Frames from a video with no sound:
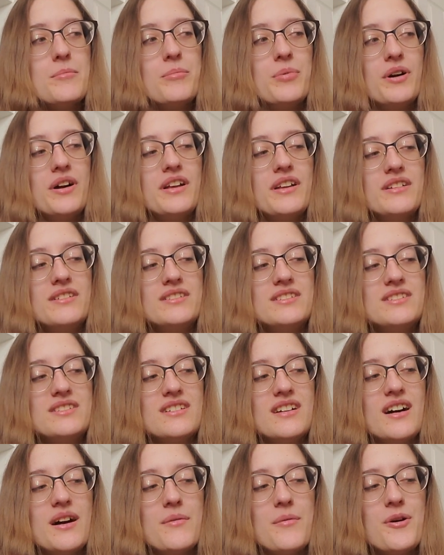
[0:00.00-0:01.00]
but
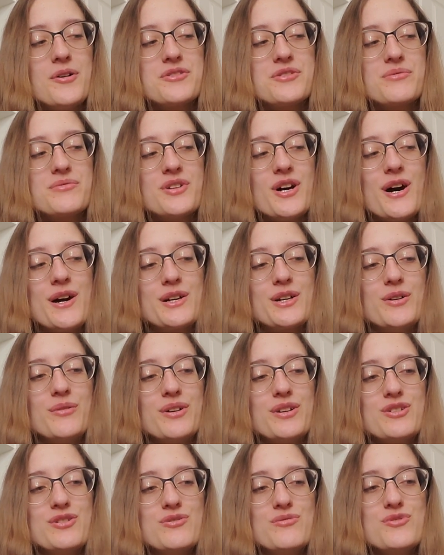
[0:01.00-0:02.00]
I'm also not
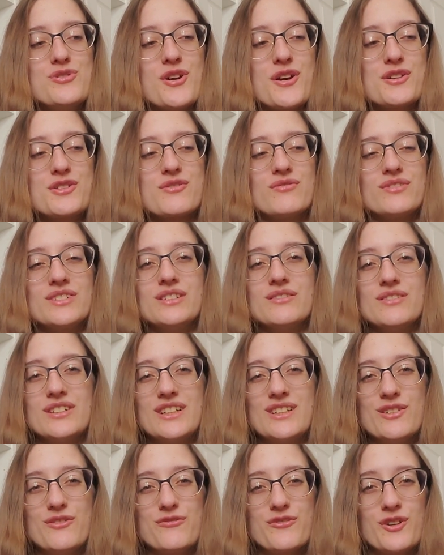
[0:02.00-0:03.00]
going to just
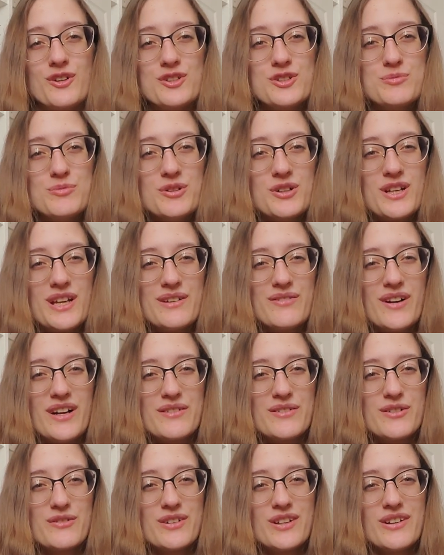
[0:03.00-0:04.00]
reread the first book if I
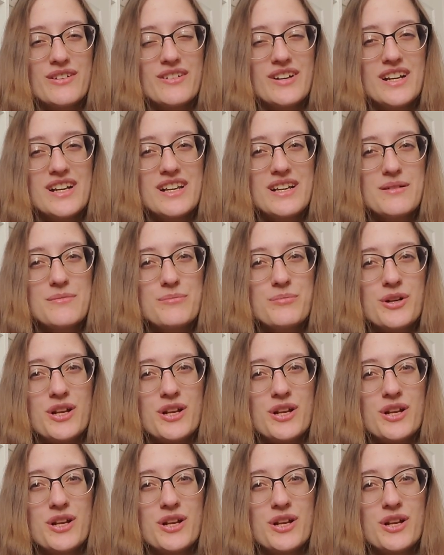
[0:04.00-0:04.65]
ever reread it,